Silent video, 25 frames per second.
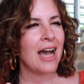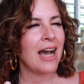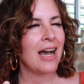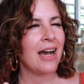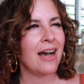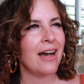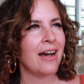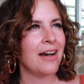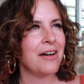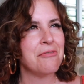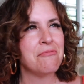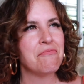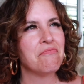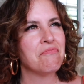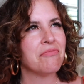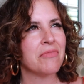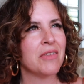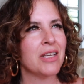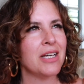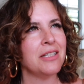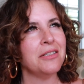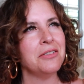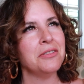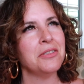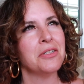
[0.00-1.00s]
I
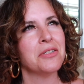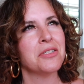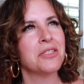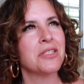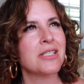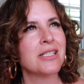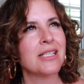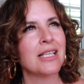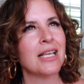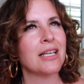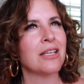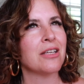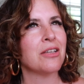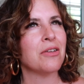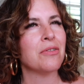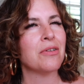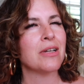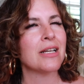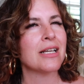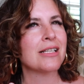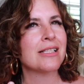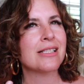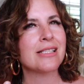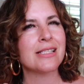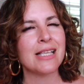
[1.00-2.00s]
don't know, just like you're
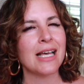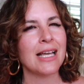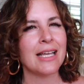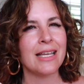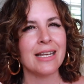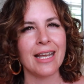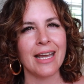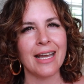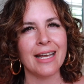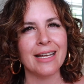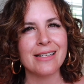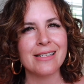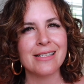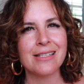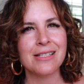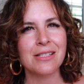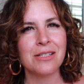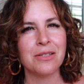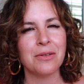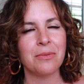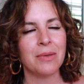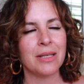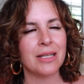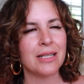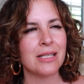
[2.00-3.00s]
excited
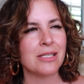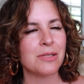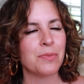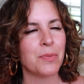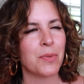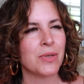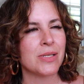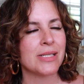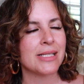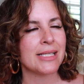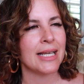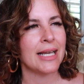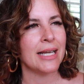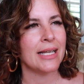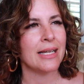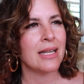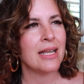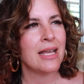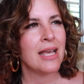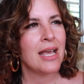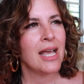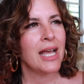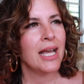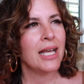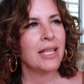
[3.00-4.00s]
to meet this person.
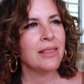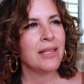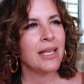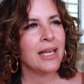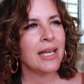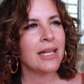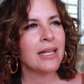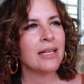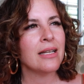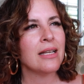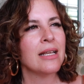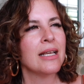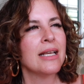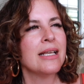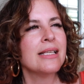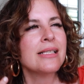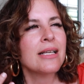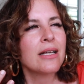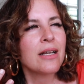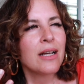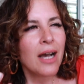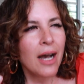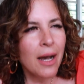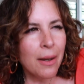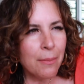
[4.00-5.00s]
And then it's
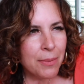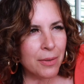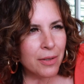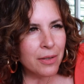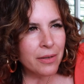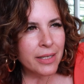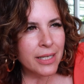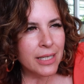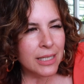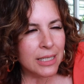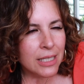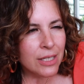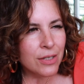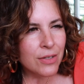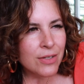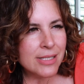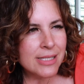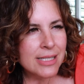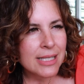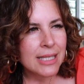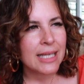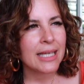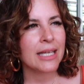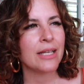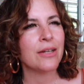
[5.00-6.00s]
a couple of
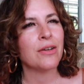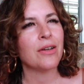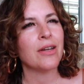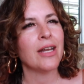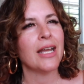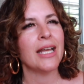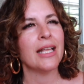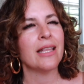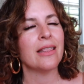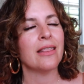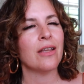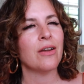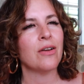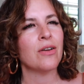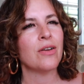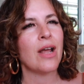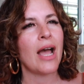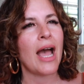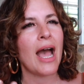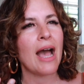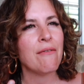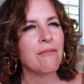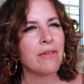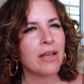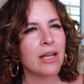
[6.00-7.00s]
years later and they're
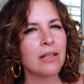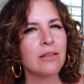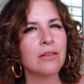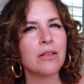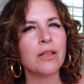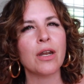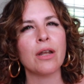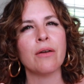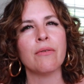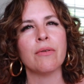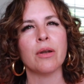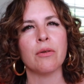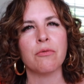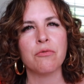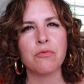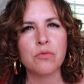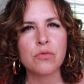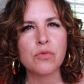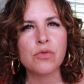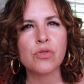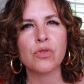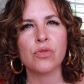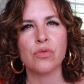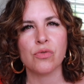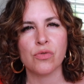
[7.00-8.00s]
having a little bit of
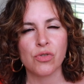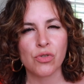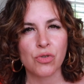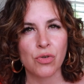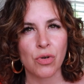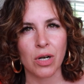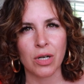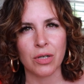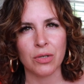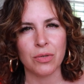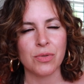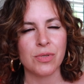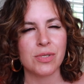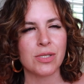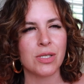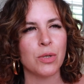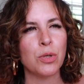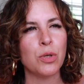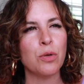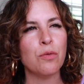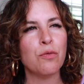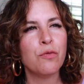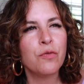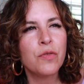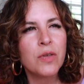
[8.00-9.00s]
struggle, so
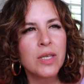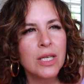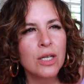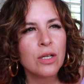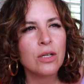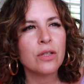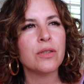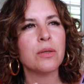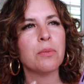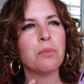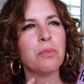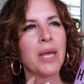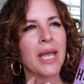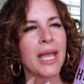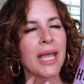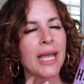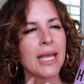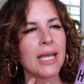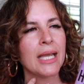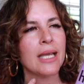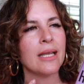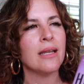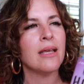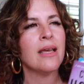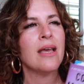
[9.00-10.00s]
you feel the
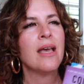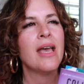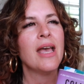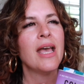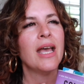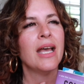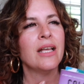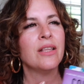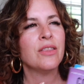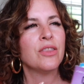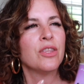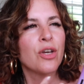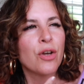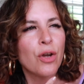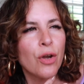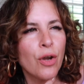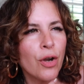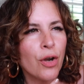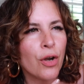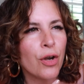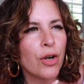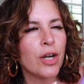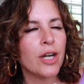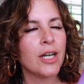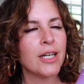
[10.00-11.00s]
pain and the
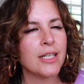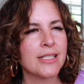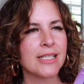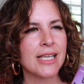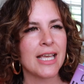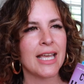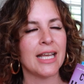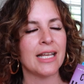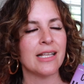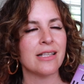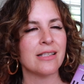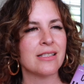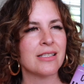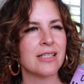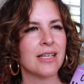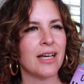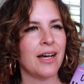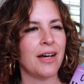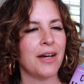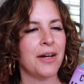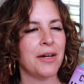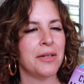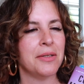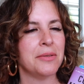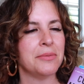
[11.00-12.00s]
hurt, and
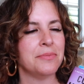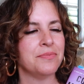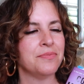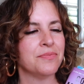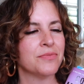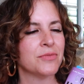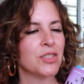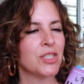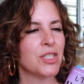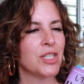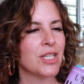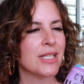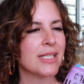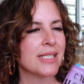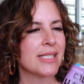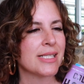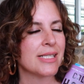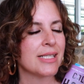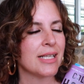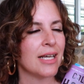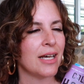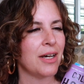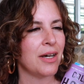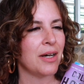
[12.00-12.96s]
just